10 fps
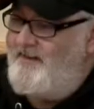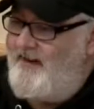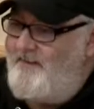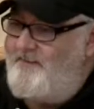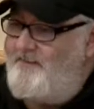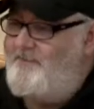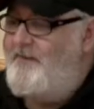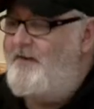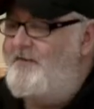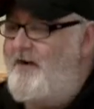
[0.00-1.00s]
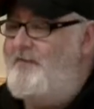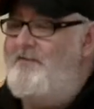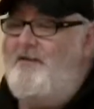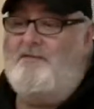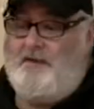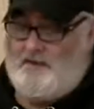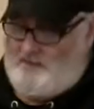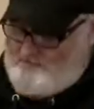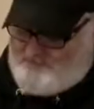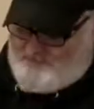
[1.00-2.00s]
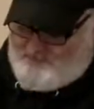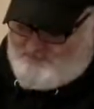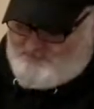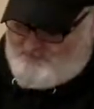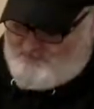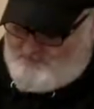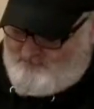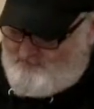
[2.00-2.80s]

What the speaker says: All right. Yes, I'll be 50. Right.